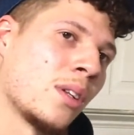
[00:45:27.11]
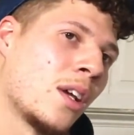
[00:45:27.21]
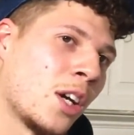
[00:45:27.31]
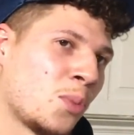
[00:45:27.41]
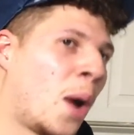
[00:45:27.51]

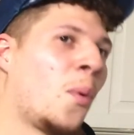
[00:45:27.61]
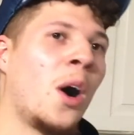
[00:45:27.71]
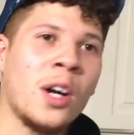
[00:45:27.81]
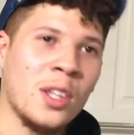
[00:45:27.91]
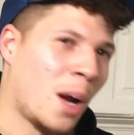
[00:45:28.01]
Because when I
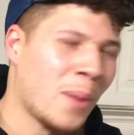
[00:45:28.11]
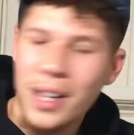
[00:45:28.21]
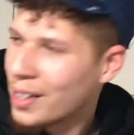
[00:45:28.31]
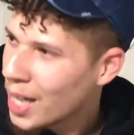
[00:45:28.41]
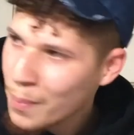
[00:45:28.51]
walk in there, I'm
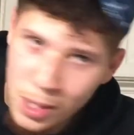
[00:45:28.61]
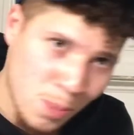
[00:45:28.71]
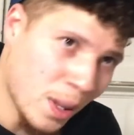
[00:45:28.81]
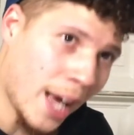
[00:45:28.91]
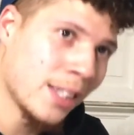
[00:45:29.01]
like, damn, there's
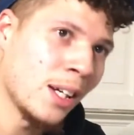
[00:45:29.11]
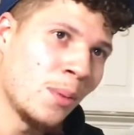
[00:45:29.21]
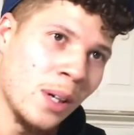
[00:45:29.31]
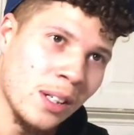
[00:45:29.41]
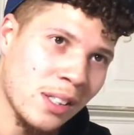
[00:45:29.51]
plaques
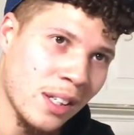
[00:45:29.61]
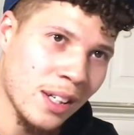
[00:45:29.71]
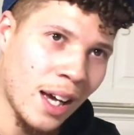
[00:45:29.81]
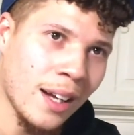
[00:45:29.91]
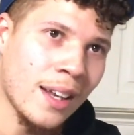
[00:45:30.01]
everywhere and shit.
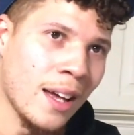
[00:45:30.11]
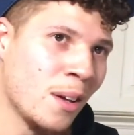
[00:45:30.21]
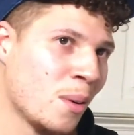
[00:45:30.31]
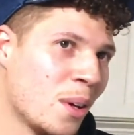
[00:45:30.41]
Goddamn.